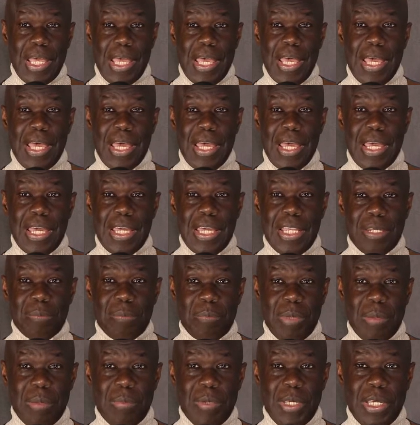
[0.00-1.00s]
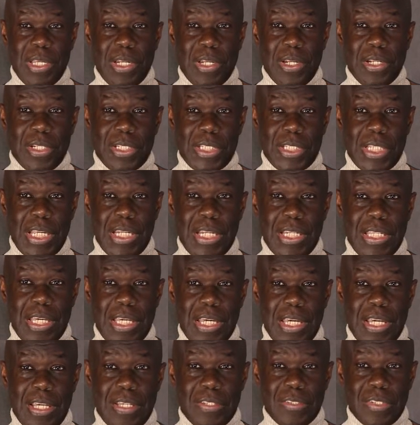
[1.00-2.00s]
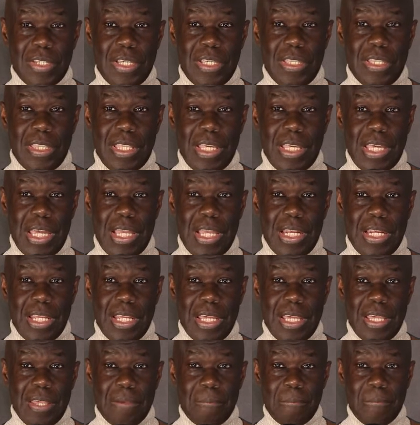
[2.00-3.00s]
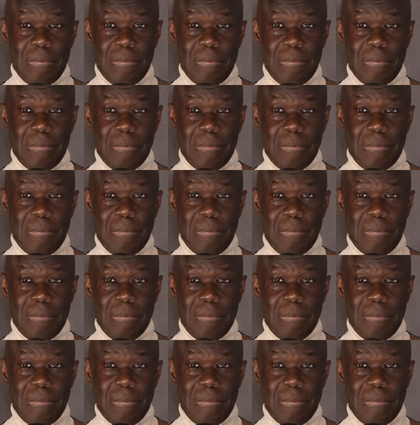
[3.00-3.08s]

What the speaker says: and maybe another 10 years in the ending.